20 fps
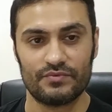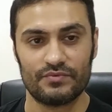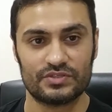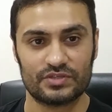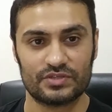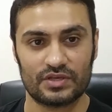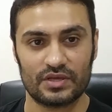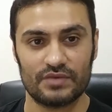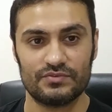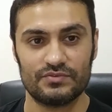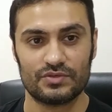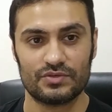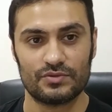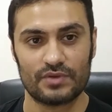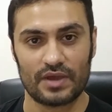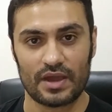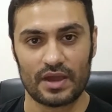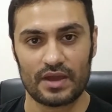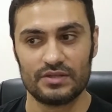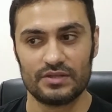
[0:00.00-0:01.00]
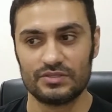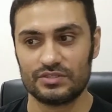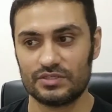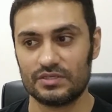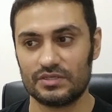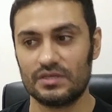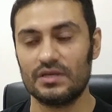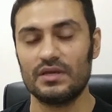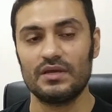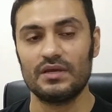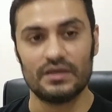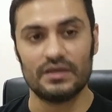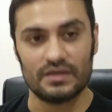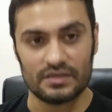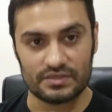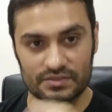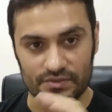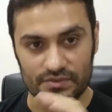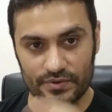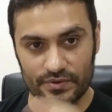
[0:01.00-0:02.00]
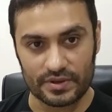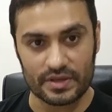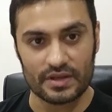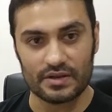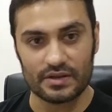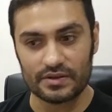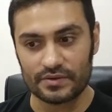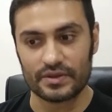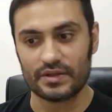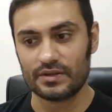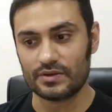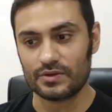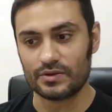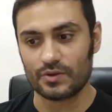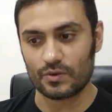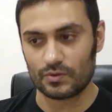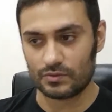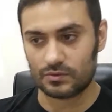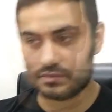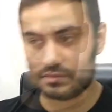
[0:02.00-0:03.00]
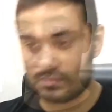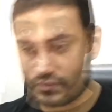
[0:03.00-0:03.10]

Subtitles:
which gives you the energy, is really low.